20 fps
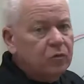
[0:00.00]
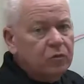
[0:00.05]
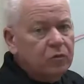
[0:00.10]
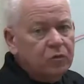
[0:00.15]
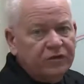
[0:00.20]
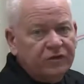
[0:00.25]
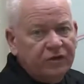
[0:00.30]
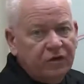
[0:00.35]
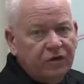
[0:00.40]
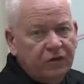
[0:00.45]
We
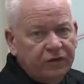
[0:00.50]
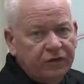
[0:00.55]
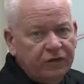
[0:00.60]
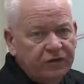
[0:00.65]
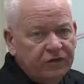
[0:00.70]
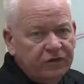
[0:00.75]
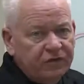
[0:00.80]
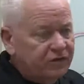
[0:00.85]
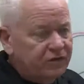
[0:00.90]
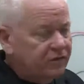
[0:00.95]
sell
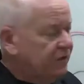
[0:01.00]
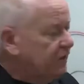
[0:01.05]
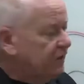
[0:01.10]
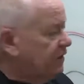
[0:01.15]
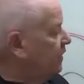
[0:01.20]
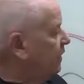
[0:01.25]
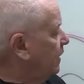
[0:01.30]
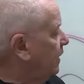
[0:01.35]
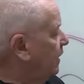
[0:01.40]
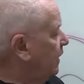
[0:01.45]
these,
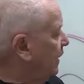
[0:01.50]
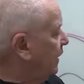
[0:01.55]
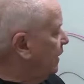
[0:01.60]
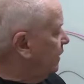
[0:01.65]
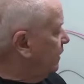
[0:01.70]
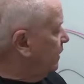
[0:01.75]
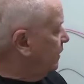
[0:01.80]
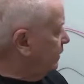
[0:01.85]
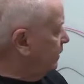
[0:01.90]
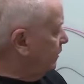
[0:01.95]

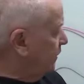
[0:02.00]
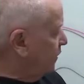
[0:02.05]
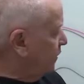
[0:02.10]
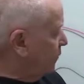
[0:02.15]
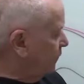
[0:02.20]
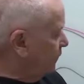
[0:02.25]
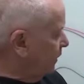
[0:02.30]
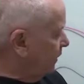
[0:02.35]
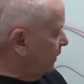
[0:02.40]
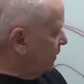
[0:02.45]
and they
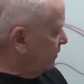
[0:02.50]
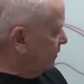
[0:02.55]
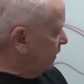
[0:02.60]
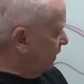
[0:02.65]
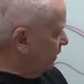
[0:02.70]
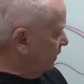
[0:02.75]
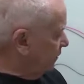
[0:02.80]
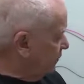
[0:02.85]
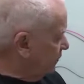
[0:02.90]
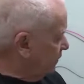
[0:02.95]
are
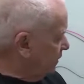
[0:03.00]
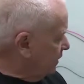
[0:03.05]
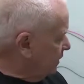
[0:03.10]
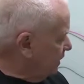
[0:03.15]
fantastic.